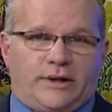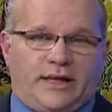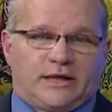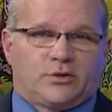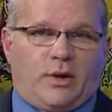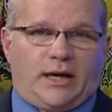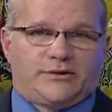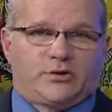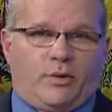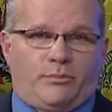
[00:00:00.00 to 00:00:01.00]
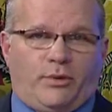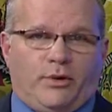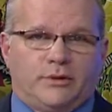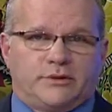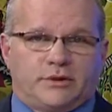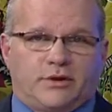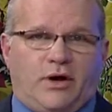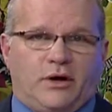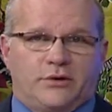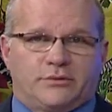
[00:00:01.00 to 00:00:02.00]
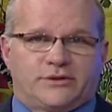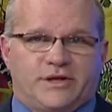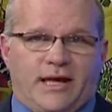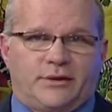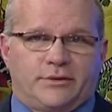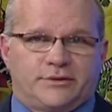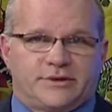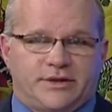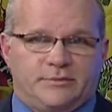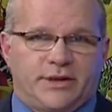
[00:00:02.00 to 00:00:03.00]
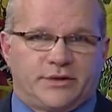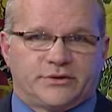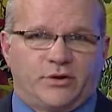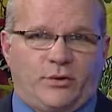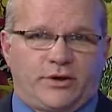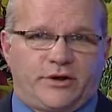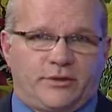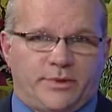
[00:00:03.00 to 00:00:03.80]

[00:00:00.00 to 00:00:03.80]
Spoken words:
and that's why it's so important to call your senators in Minnesota here,